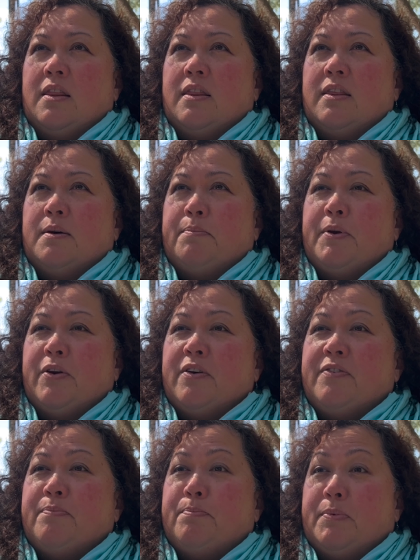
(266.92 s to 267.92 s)
the
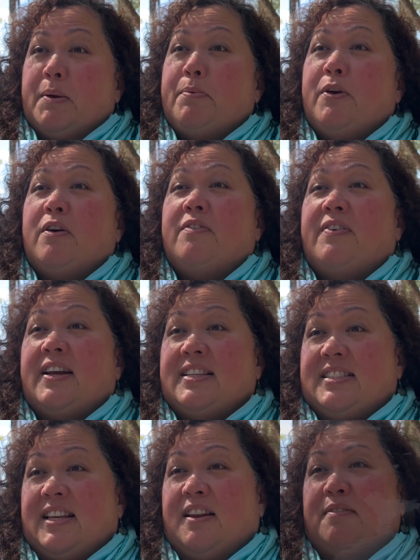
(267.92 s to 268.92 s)
pure the purified
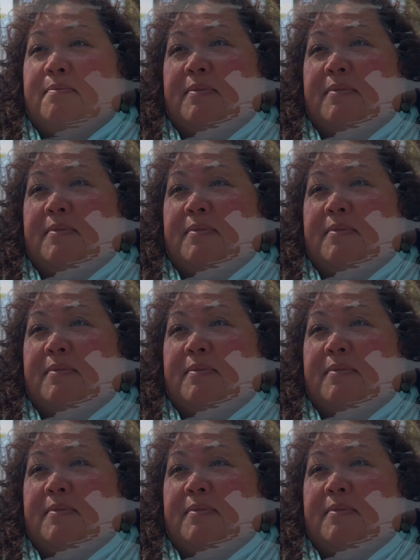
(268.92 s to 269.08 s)
state of